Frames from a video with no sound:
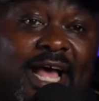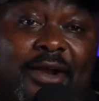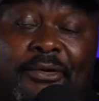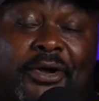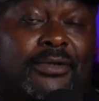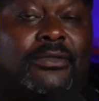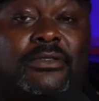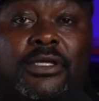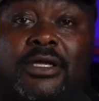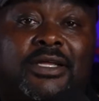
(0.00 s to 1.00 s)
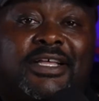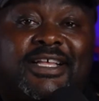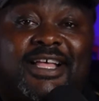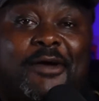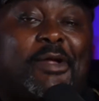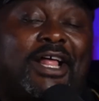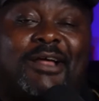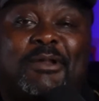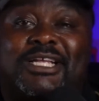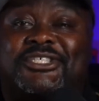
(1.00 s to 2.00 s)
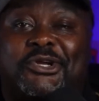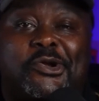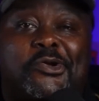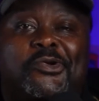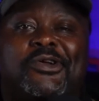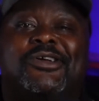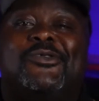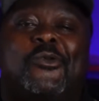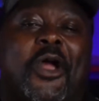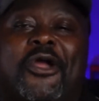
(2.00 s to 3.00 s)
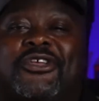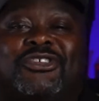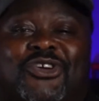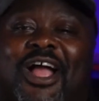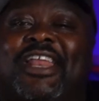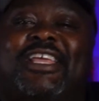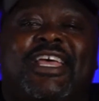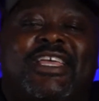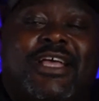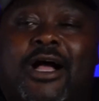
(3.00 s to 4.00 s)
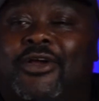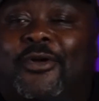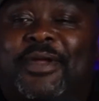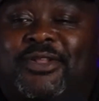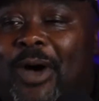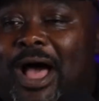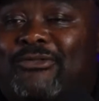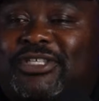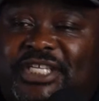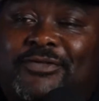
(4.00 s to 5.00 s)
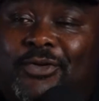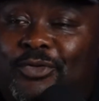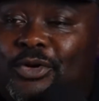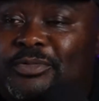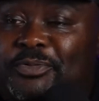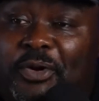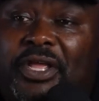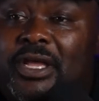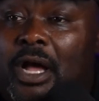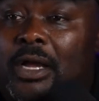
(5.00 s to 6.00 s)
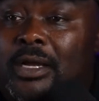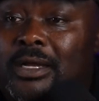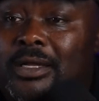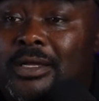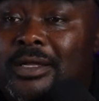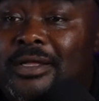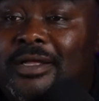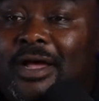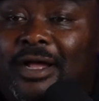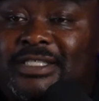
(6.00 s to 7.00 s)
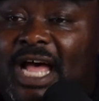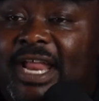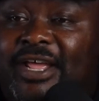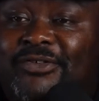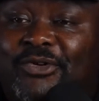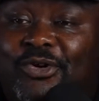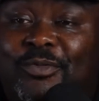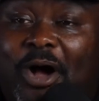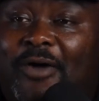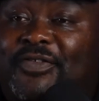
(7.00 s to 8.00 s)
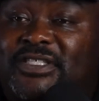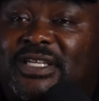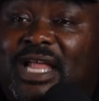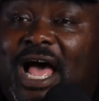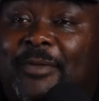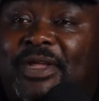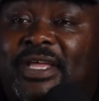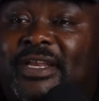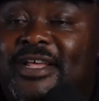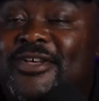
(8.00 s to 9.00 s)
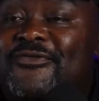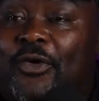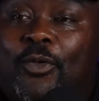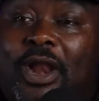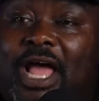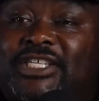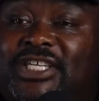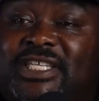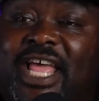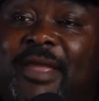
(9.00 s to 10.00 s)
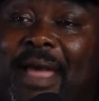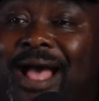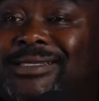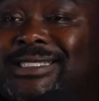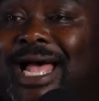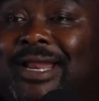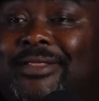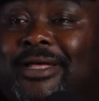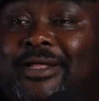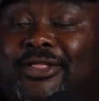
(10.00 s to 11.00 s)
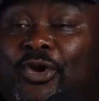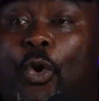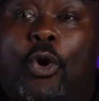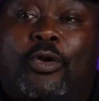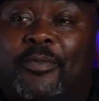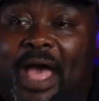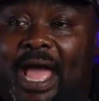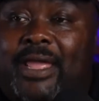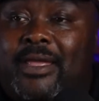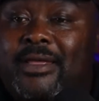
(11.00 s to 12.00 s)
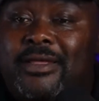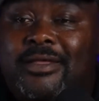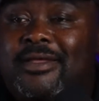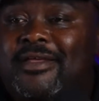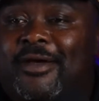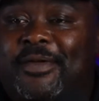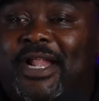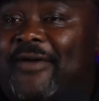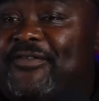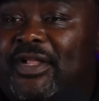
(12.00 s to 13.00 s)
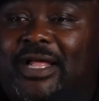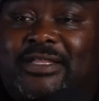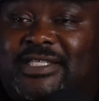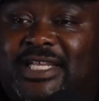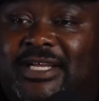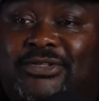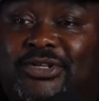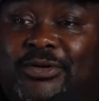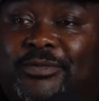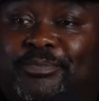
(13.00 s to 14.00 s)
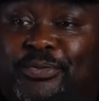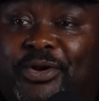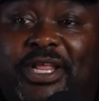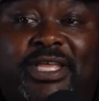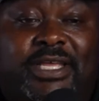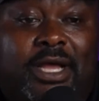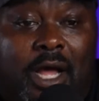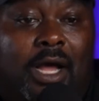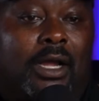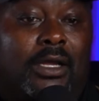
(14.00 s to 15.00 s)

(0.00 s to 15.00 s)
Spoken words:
know. I'm not sure where you're trying to get younger. I mean, the wide receiver room's pretty young. Tight end room, offensive line. I mean, for what I just named outside of the quarterback, I feel like the Steelers are pretty young,